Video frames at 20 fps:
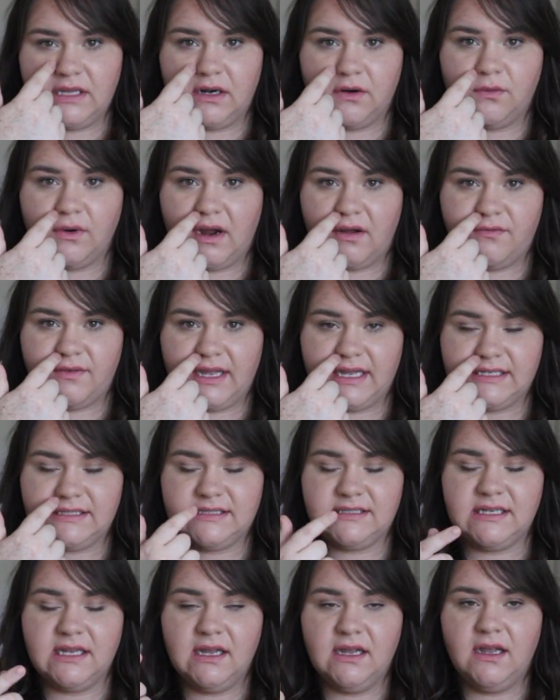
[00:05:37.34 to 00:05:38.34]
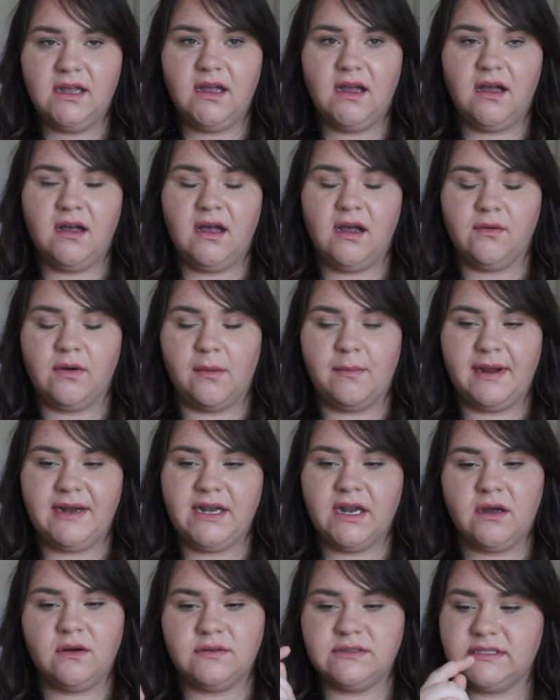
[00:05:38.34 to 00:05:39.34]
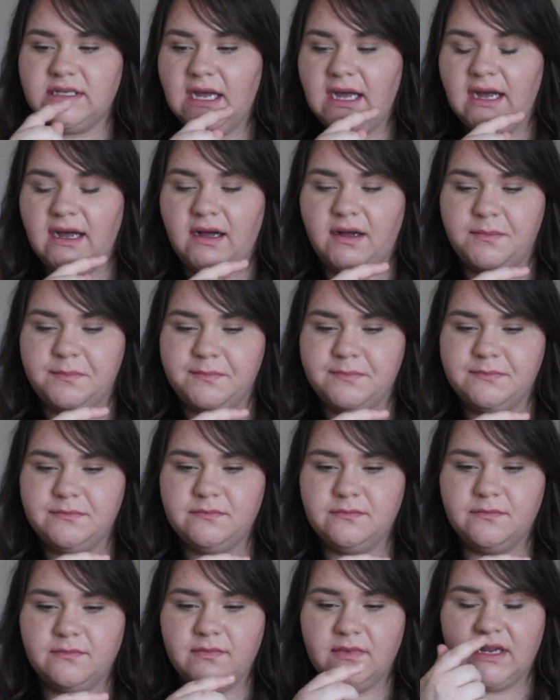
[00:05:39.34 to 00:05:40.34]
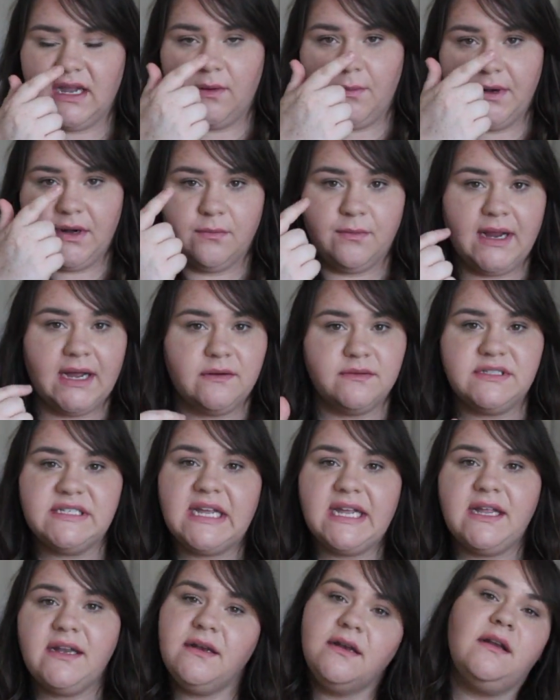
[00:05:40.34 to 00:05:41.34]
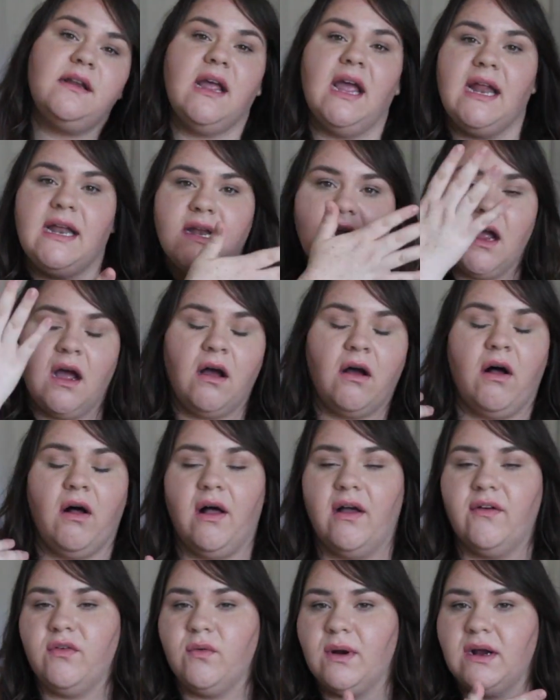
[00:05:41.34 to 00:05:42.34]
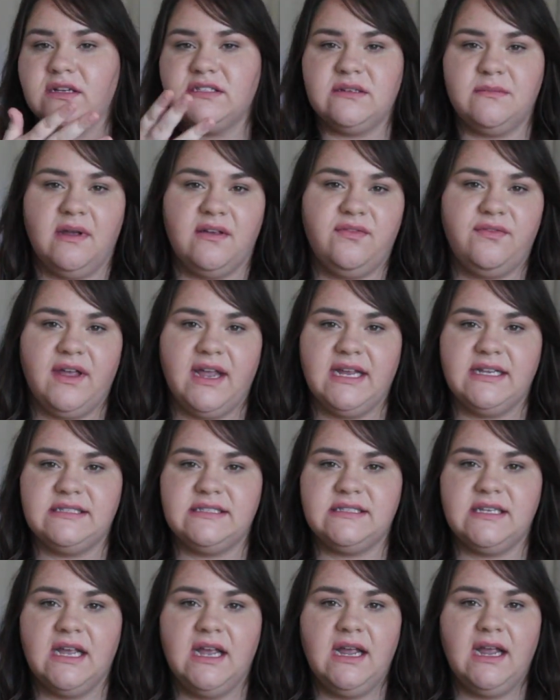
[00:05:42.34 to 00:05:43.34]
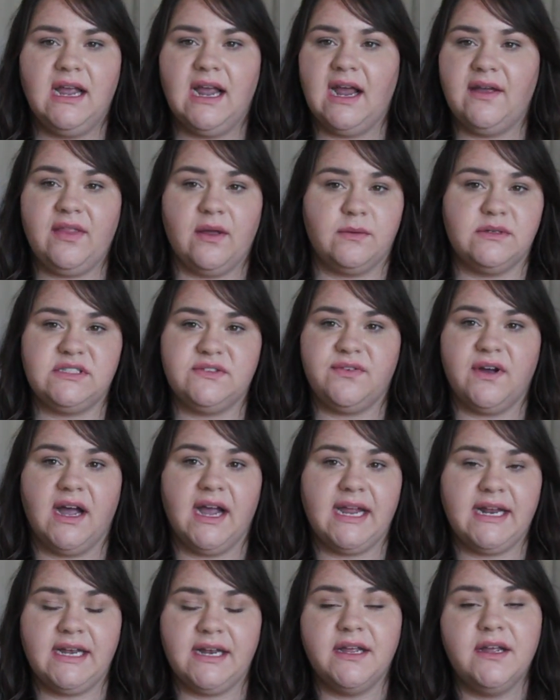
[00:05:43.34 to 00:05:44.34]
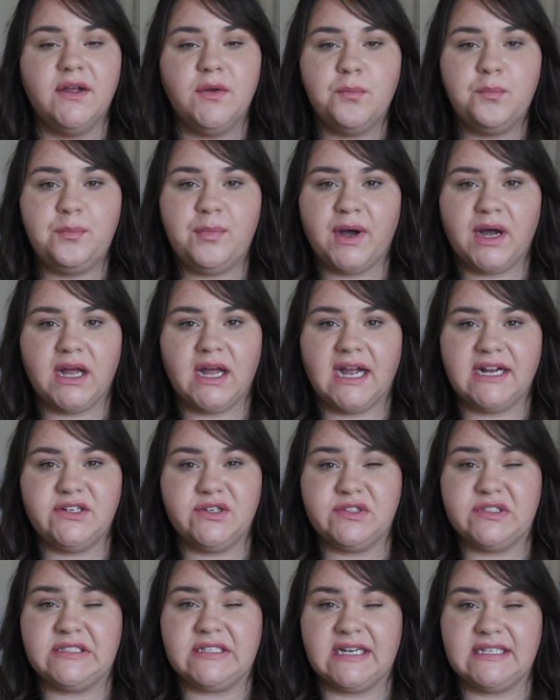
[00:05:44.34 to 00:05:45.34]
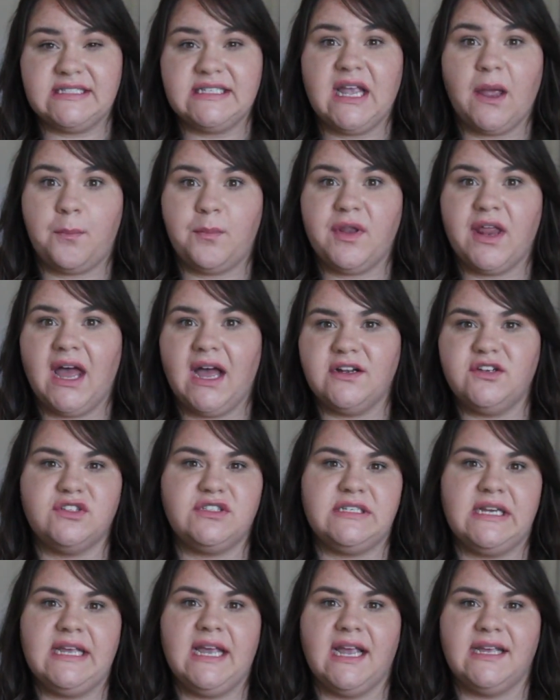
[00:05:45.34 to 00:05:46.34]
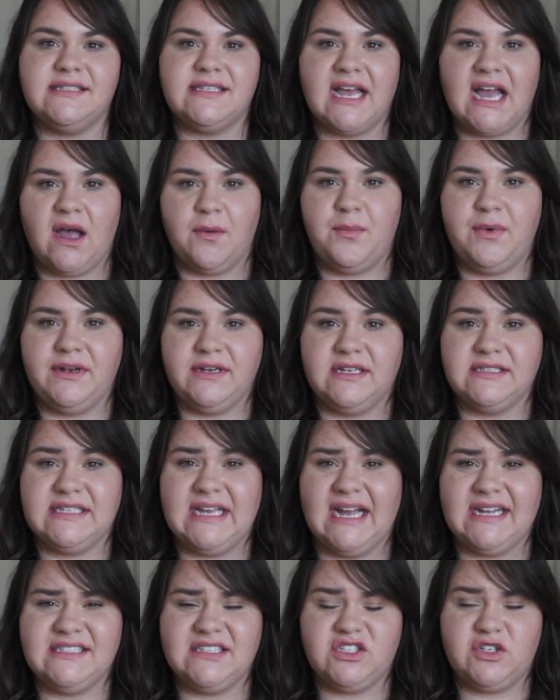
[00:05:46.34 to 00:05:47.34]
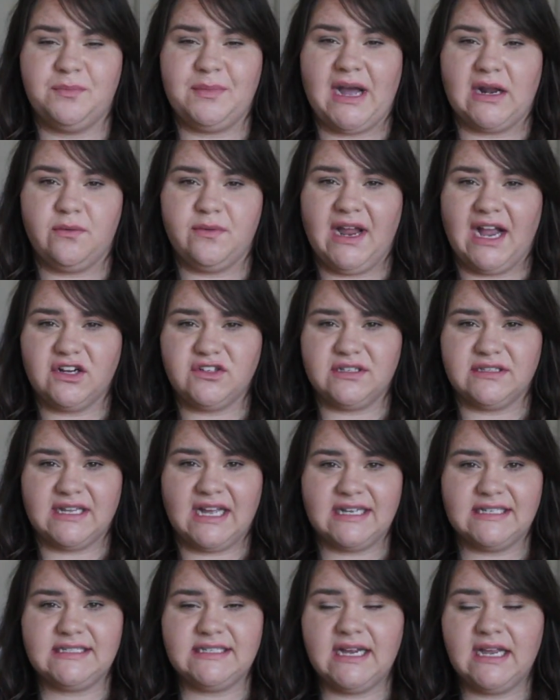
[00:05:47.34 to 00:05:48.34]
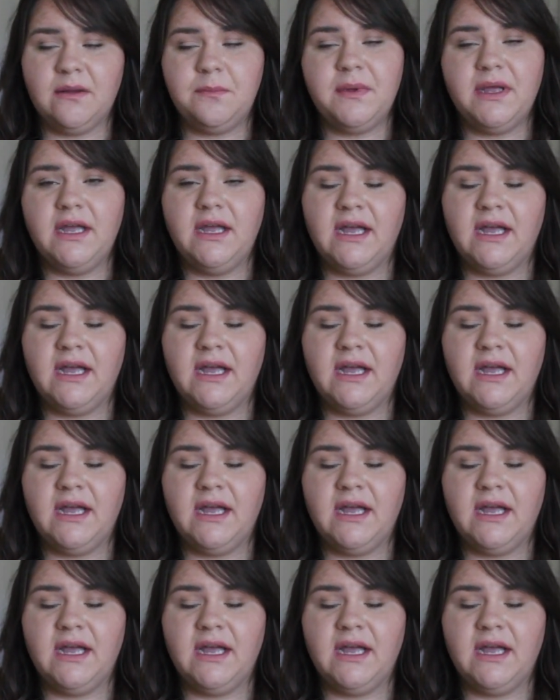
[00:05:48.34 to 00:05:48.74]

crevice around my nose. I went around it and everywhere else on my face, and that was fine. But I skipped that just in case it happened, because it had such a bad reaction last time.